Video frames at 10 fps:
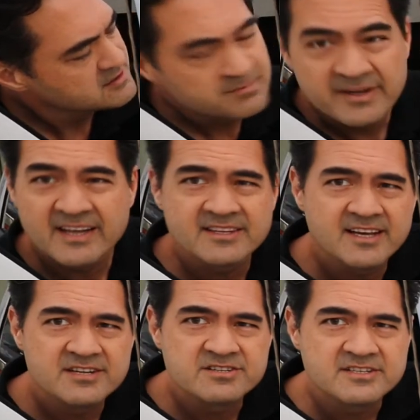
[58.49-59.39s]
pick at the
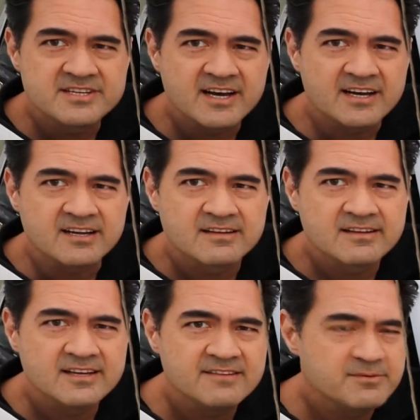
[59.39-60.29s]
edge of the tag.
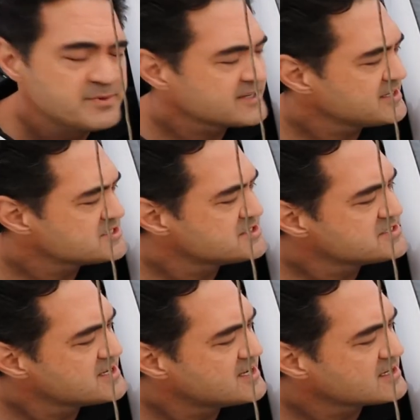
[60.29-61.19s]
If you pick at the edge of
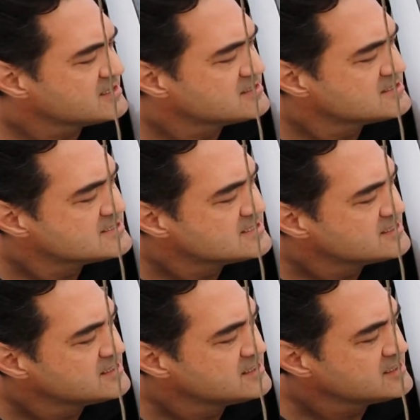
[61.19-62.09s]
the tag,
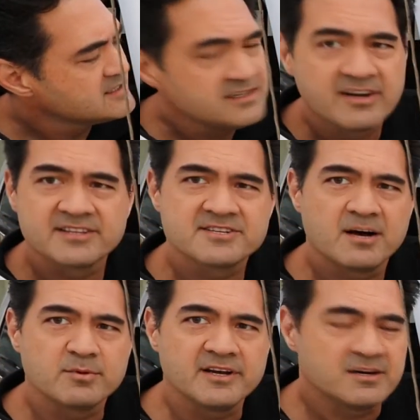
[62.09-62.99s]
you get the
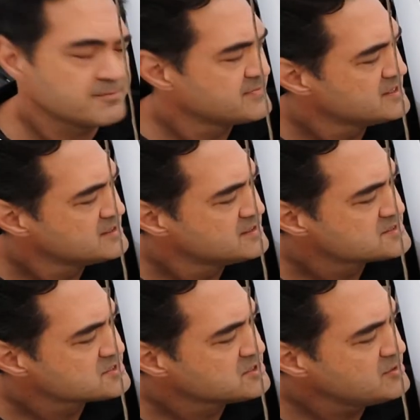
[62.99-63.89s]
top layer.
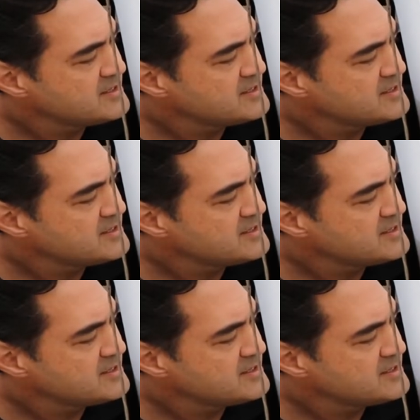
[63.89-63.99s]
So go